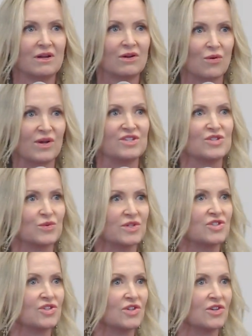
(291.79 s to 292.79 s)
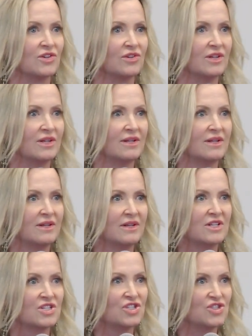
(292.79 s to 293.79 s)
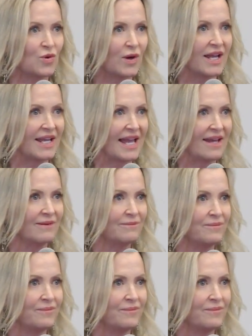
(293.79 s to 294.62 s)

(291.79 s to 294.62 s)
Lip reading: going to return to joy again?